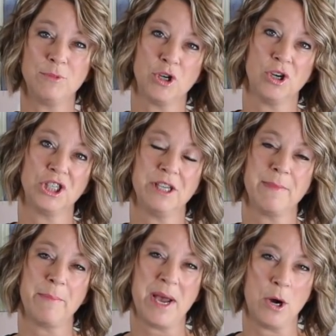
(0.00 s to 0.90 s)
I'm charging
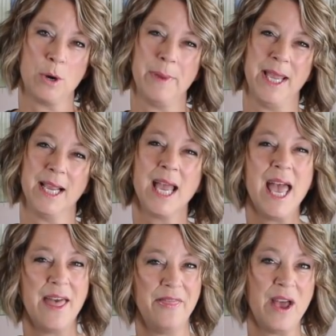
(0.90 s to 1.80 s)
my power bank.
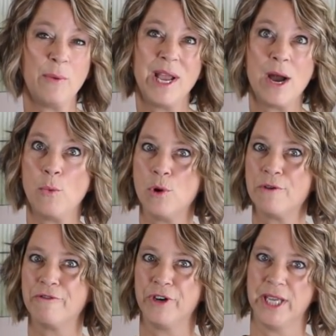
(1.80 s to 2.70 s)
And that way I
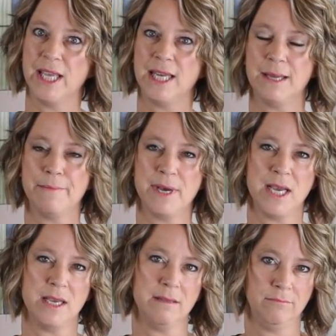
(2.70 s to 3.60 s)
won't forget
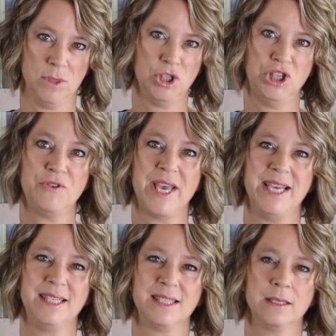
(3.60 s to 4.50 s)
my
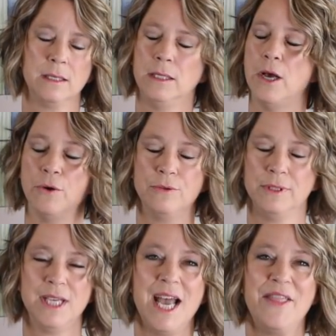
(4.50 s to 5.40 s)
suitcase. No,
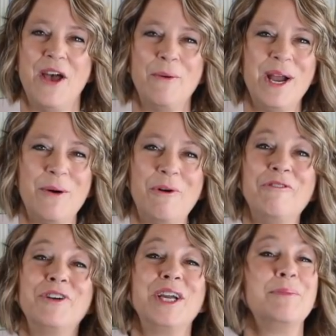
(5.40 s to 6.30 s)
that way I
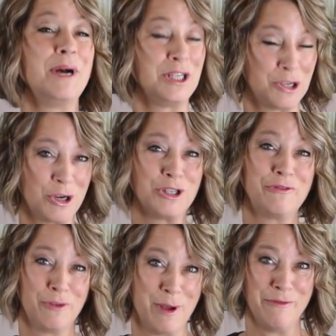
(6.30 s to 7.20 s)
won't forget my charger
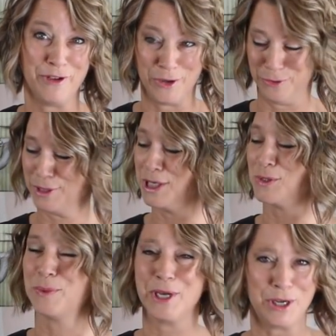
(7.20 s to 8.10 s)
for my phone,
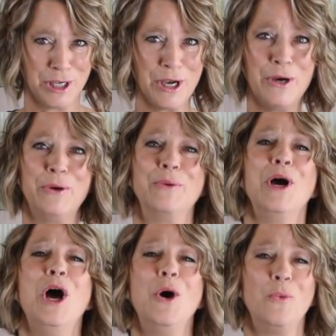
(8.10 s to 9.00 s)
because we all know
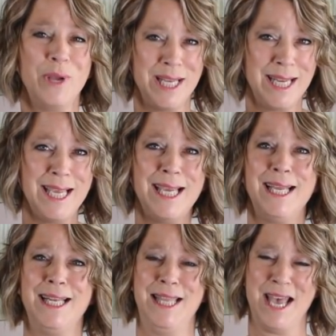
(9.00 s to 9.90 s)
we
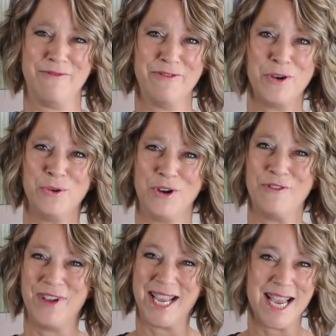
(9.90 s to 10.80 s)
need that phone
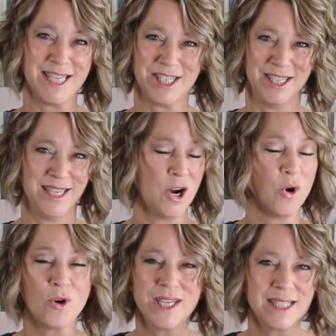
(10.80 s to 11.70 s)
on vacation,
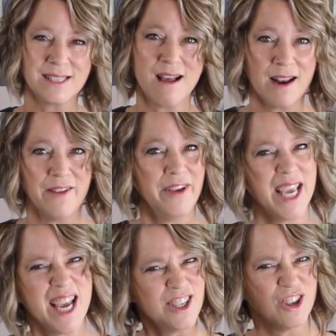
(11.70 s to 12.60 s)
or it's not a
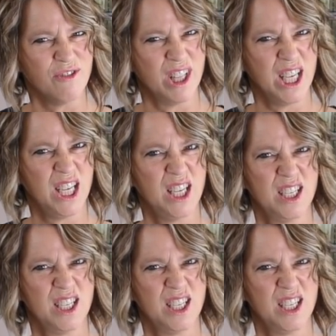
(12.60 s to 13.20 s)
vacation really.